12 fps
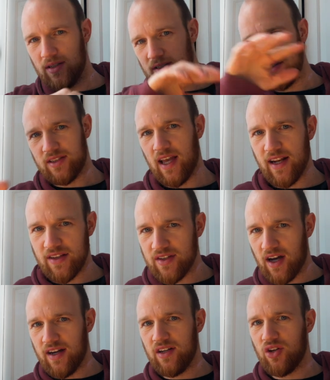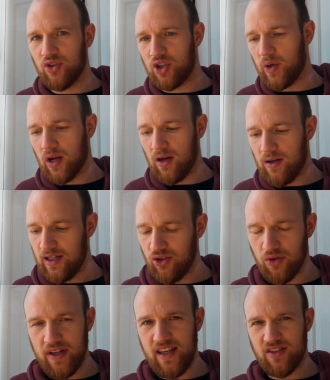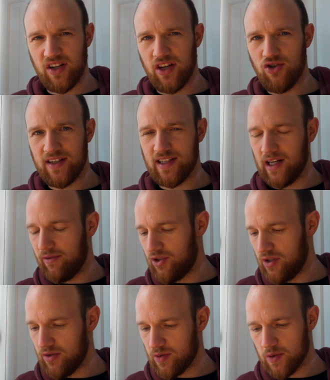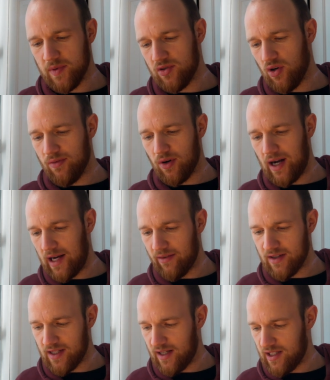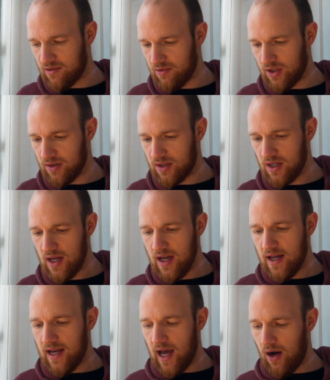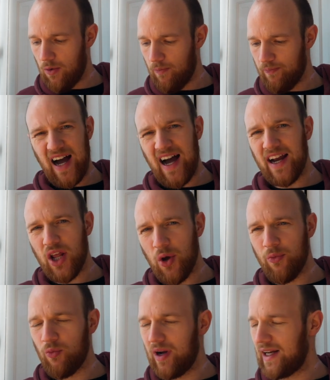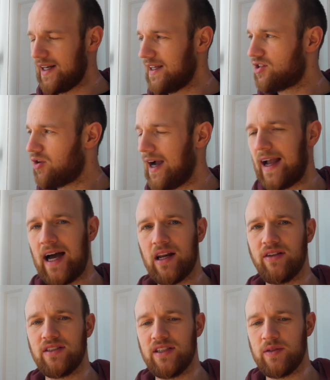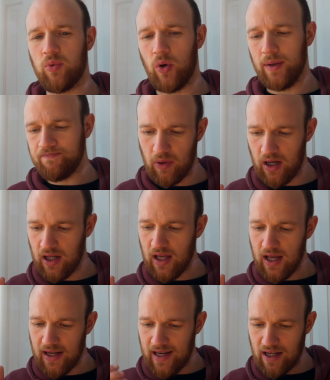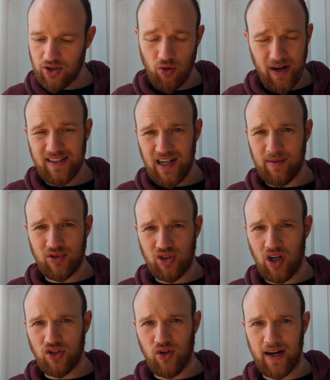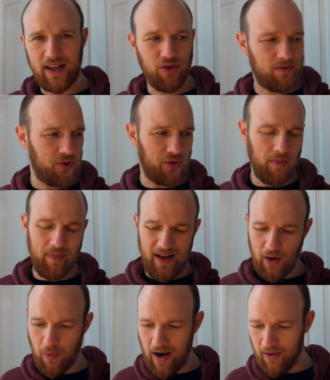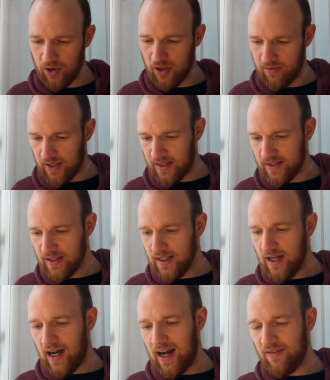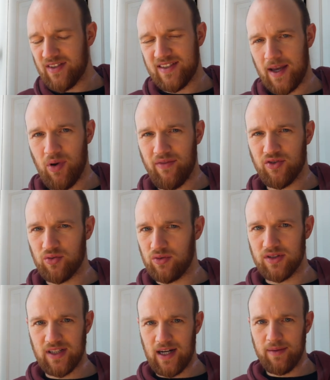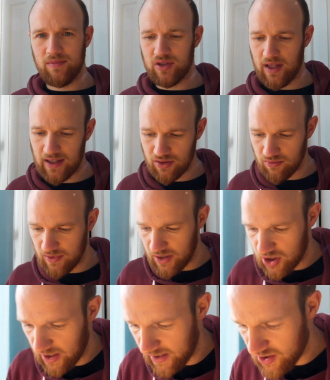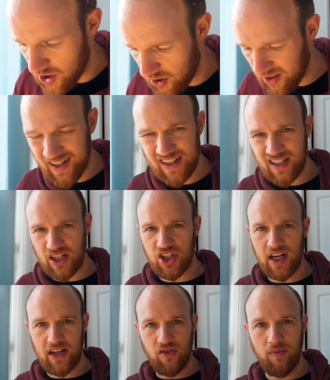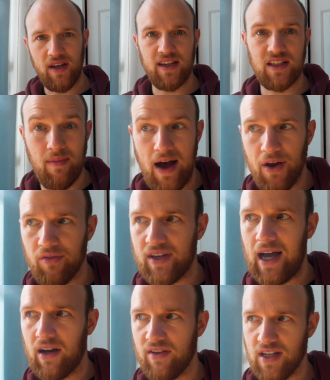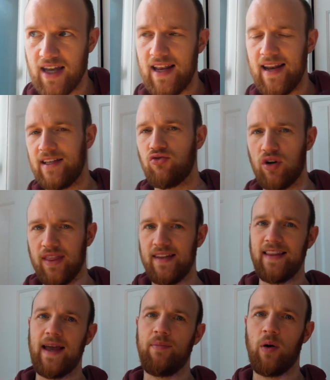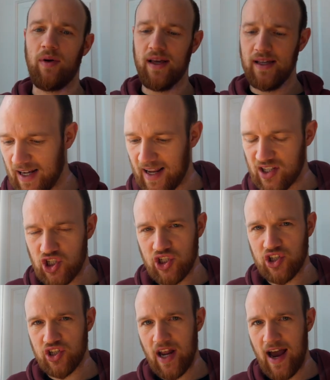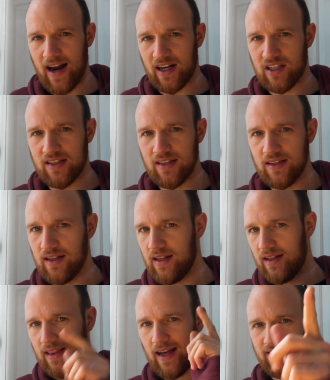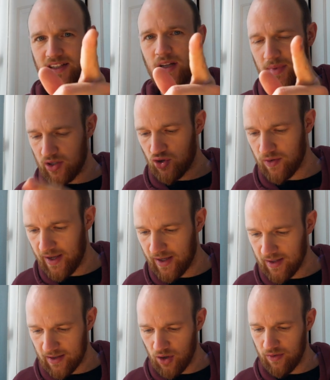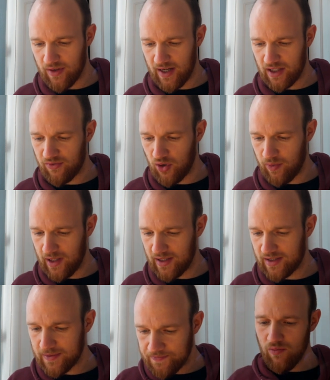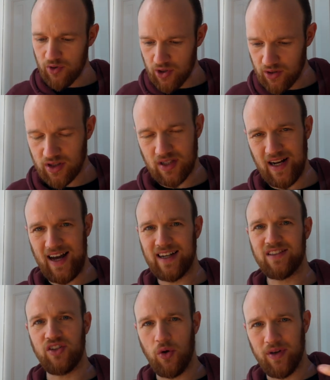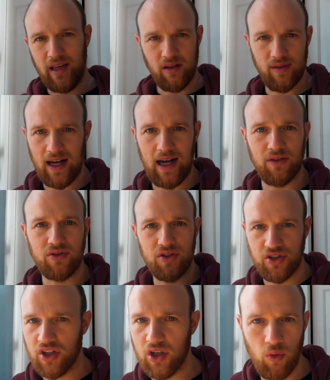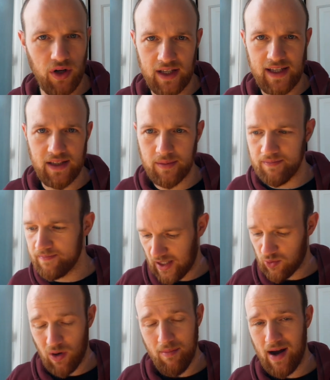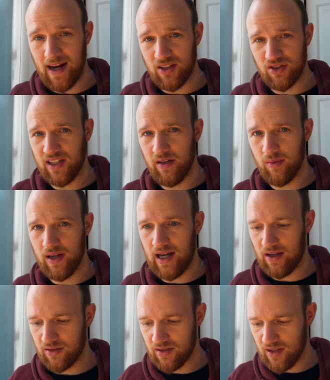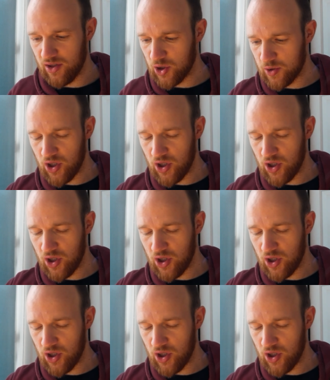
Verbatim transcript: staying inside, not doing a lot, your NEAT's gonna drastically reduce, which means your overall calorie intake needs to reduce. Now, I don't really need to track calories at this point, but now's a great time to start tracking your food and being aware of what you're eating. I have the same breakfast all the time, so that doesn't really change. The only thing that's gonna change for me is the amount of calories I eat later on in the day, probably, unless snacks that's going to be the trick over the next few weeks. Reduce the snacks, don't keep them in the house because you're going to want to eat them. That's why Mike doesn't keep them in the house because he just